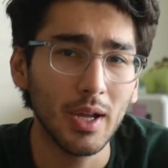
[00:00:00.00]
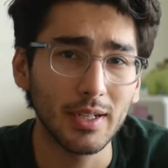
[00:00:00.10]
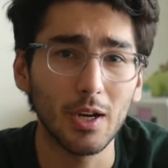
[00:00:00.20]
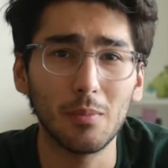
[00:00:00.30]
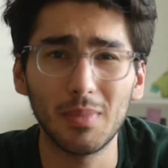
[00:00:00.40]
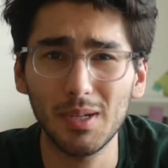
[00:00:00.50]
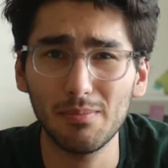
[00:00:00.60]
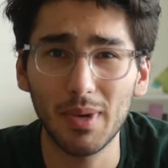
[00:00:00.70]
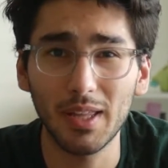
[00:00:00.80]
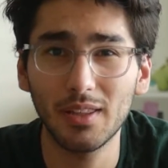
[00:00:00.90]
Now, my
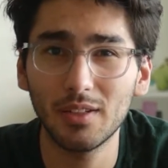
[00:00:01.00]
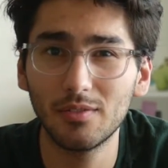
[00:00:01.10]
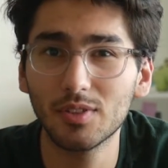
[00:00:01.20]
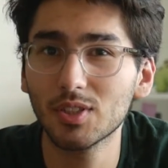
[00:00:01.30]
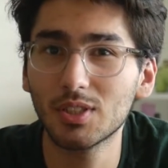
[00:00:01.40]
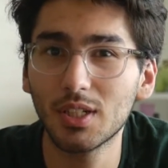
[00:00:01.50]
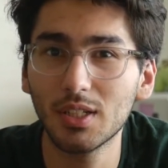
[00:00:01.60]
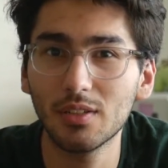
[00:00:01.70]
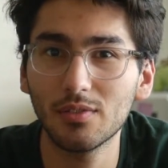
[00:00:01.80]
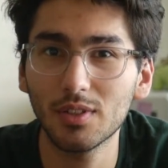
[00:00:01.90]
method for
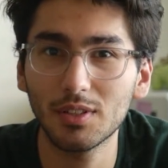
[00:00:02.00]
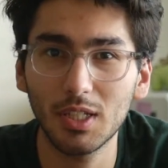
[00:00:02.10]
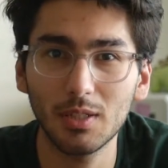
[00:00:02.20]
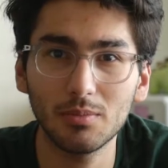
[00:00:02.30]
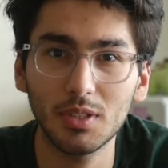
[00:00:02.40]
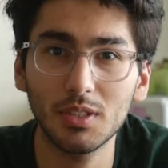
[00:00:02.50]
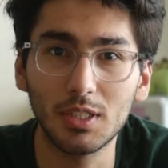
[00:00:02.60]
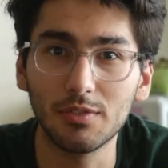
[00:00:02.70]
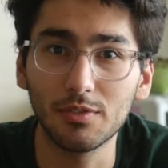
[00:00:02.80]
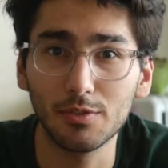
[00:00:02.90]
studying for exams is
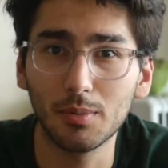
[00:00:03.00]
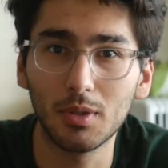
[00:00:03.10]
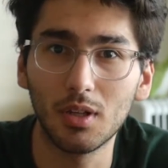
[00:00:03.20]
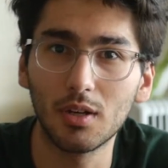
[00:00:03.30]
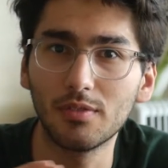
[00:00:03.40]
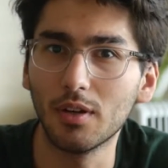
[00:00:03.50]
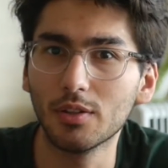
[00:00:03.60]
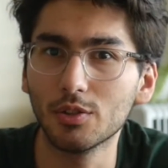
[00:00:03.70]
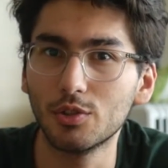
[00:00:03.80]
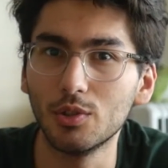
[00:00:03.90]
different from a lot of
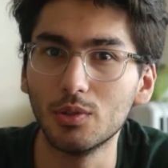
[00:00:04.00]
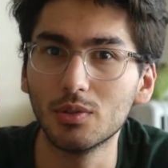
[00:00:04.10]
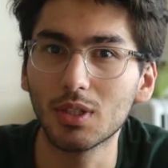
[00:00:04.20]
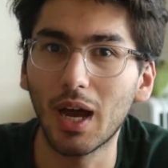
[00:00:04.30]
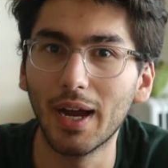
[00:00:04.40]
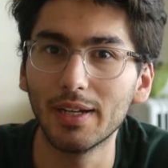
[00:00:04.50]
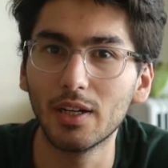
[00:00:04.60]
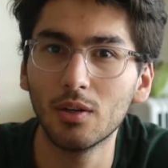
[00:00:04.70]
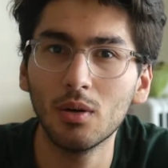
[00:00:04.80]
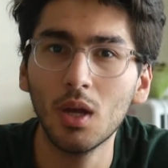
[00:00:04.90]
other students I
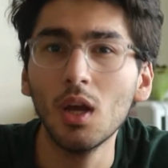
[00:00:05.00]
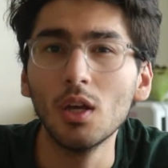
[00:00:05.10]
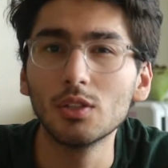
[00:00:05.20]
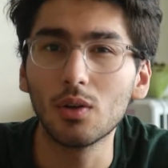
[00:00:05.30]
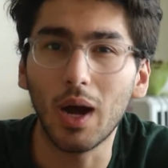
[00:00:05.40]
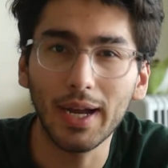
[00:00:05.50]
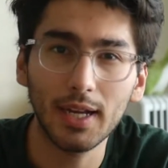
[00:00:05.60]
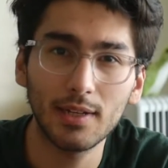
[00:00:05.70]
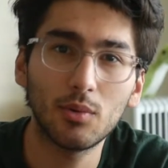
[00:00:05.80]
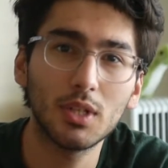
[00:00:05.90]
know, so I
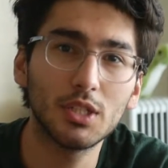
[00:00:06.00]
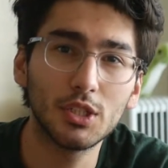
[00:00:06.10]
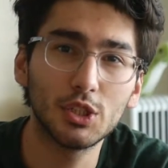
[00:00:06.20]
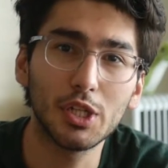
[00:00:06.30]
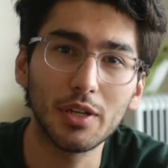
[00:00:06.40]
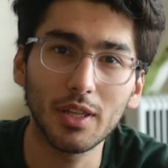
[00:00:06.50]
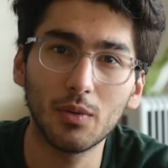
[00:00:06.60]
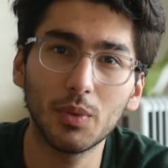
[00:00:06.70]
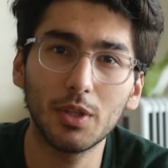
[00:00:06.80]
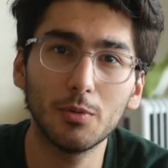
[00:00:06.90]
kind of wanted to share
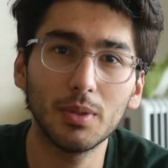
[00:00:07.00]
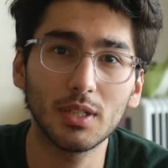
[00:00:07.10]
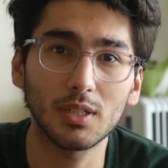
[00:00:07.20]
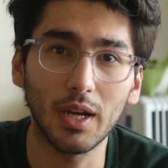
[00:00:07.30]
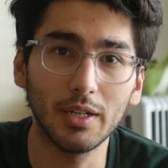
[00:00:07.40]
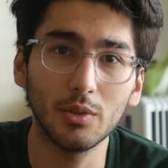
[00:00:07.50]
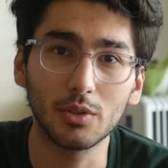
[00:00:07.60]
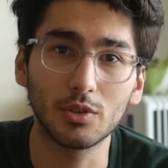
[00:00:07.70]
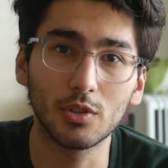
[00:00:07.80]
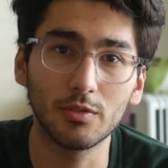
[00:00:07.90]
that with you because I know it
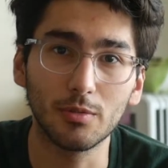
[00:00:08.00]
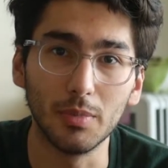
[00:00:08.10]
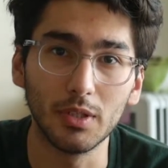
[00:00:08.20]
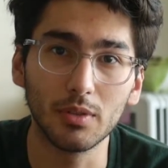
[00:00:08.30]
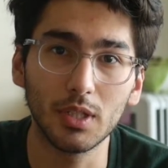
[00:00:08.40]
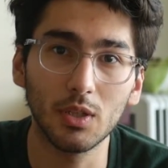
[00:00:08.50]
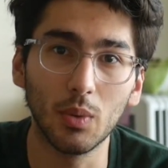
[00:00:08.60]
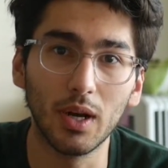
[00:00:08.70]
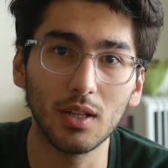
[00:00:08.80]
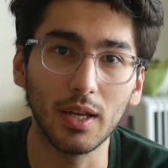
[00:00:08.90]
served me really
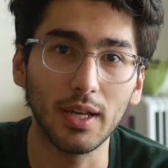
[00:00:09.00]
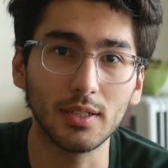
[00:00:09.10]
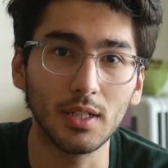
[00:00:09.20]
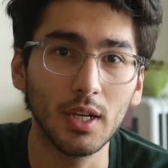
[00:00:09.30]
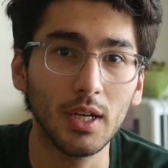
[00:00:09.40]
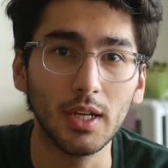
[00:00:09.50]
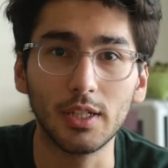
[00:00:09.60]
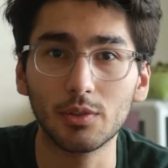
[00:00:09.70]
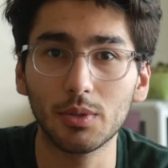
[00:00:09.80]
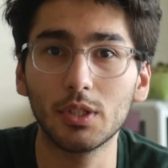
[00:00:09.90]
well and
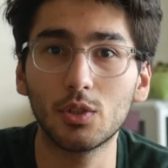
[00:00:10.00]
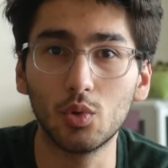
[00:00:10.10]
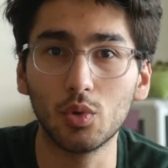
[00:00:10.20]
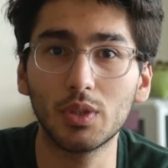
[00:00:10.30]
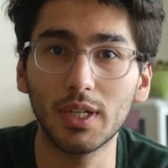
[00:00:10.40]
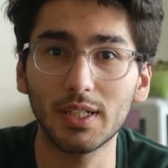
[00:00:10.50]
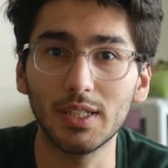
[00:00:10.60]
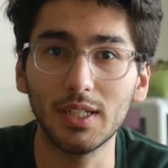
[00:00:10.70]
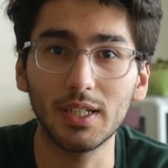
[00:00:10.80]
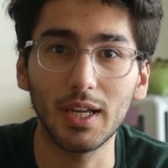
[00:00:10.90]
it's a really cool
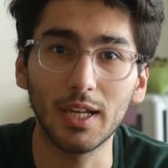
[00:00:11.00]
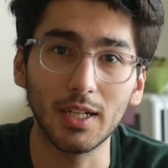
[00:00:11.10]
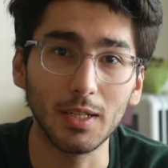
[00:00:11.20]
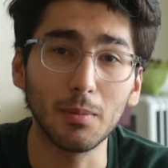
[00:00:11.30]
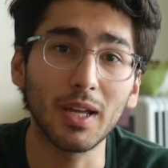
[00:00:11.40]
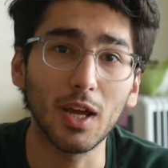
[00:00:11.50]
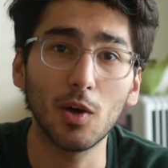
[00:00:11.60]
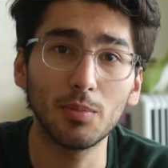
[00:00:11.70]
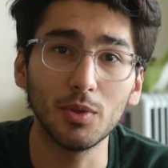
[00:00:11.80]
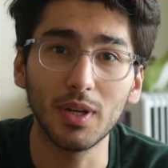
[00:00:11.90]
technique and it might
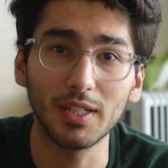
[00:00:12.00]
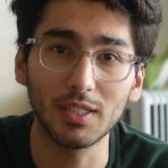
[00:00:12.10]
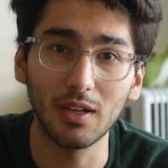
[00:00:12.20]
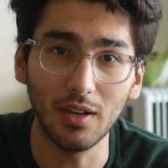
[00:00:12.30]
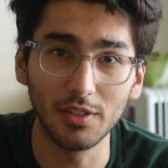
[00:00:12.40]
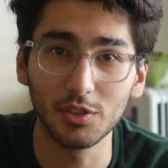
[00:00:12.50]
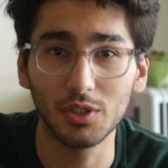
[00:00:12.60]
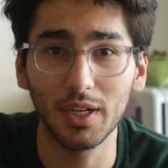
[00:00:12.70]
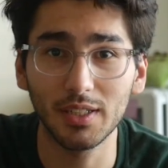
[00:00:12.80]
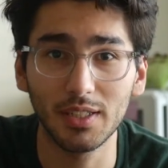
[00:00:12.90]
help you guys out as you're
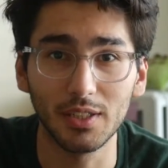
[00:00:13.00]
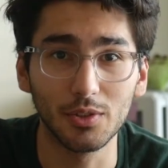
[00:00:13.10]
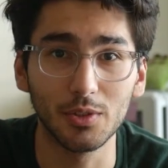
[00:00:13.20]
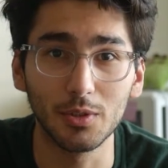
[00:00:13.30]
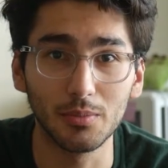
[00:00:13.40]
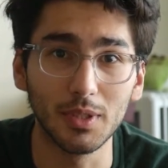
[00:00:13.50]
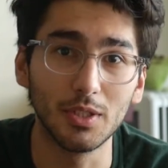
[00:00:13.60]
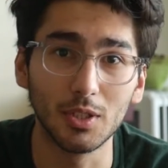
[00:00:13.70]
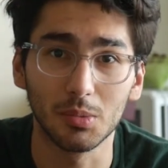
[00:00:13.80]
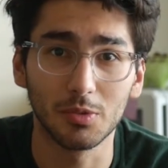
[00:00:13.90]
trying to get through your
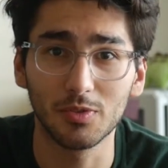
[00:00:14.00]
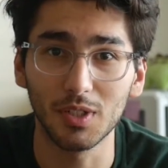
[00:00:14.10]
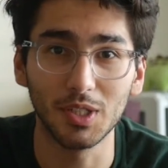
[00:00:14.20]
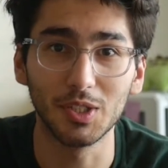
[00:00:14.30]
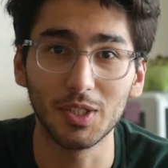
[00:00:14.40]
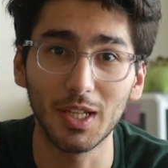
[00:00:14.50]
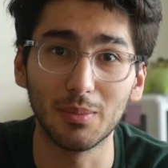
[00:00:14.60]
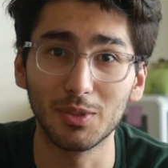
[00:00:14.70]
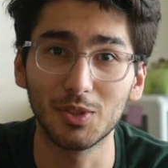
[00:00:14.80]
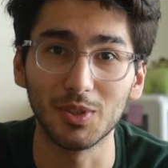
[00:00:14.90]
midterms for all your
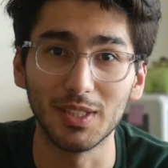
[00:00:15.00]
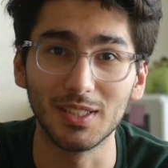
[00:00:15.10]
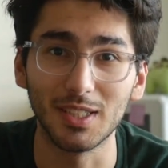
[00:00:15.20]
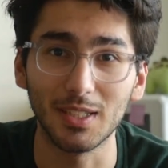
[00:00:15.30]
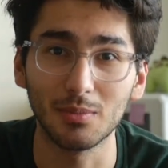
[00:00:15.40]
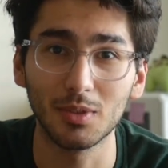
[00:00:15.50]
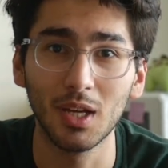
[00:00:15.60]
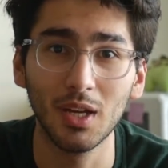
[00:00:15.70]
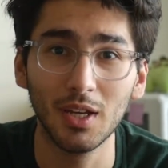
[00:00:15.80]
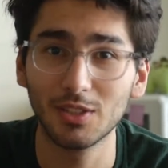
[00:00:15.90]
chemistry exams.
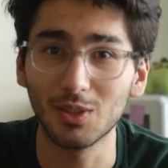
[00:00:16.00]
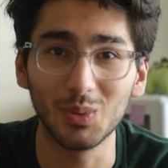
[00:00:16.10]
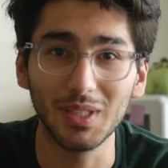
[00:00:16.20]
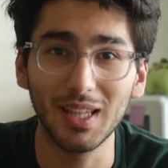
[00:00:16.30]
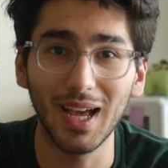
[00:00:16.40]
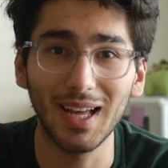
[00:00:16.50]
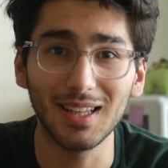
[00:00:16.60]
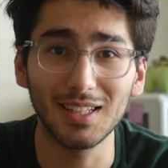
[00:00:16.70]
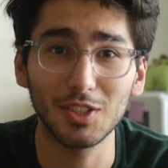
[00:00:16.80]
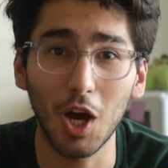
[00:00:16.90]
So with that,
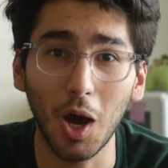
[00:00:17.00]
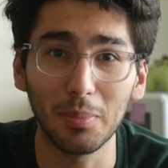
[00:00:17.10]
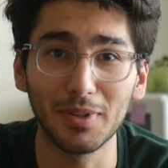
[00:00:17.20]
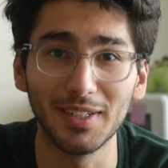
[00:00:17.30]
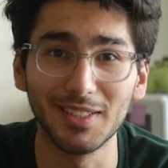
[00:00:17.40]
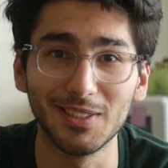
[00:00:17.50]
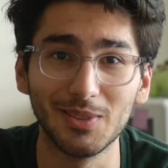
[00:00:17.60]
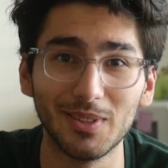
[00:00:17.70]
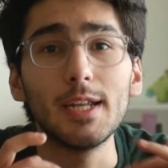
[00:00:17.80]
let's hop right into it.